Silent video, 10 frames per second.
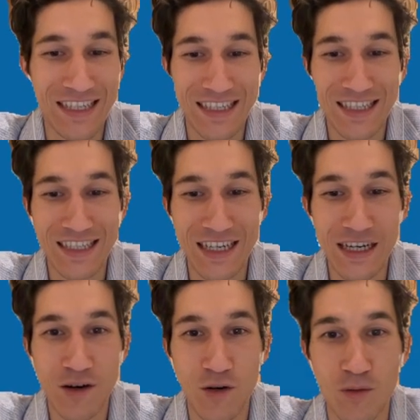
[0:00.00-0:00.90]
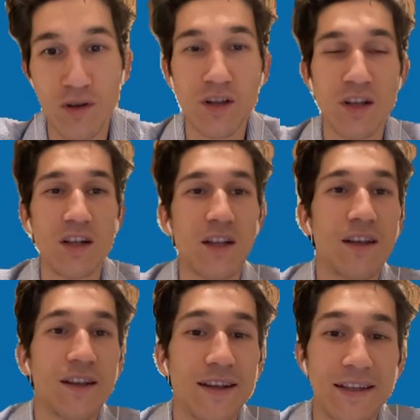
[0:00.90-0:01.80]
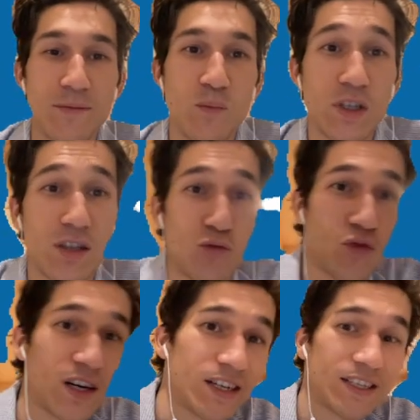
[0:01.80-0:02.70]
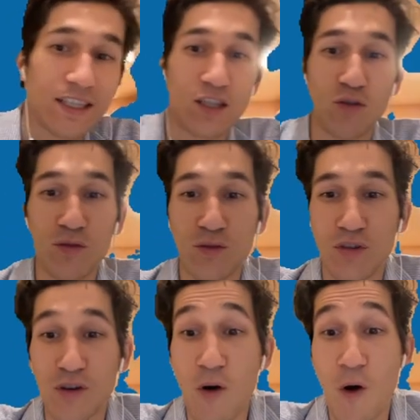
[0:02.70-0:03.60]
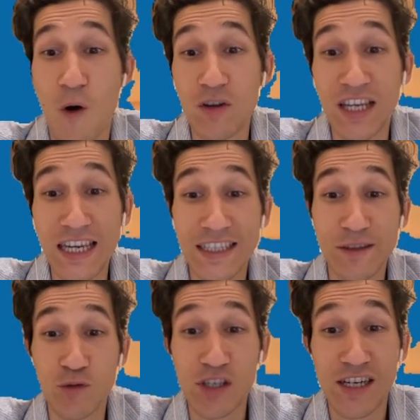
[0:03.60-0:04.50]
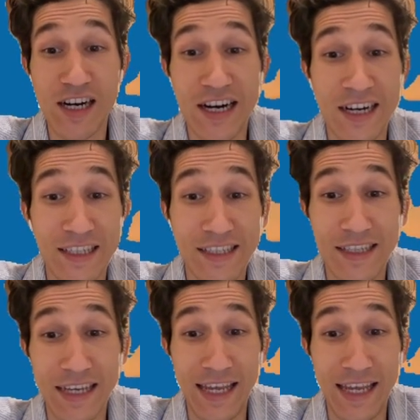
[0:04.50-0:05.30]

I don't know. But two cards is good. Oh, he is losing cards.